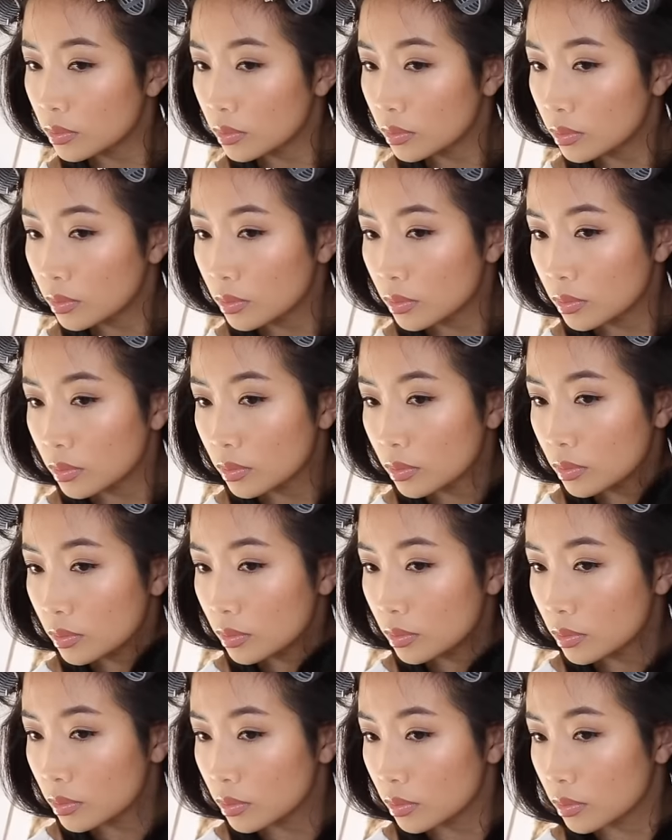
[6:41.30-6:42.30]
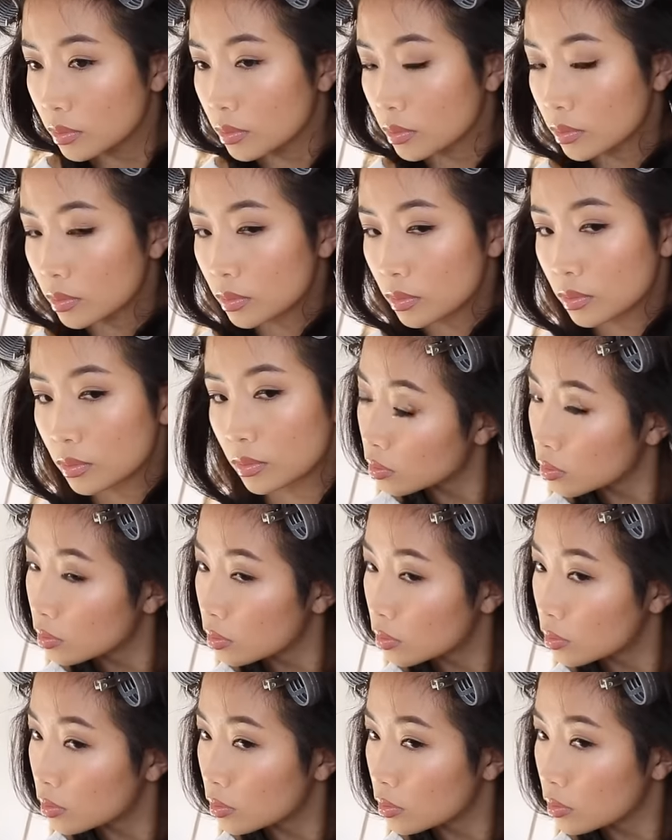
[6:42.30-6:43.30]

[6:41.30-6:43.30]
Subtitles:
(silence)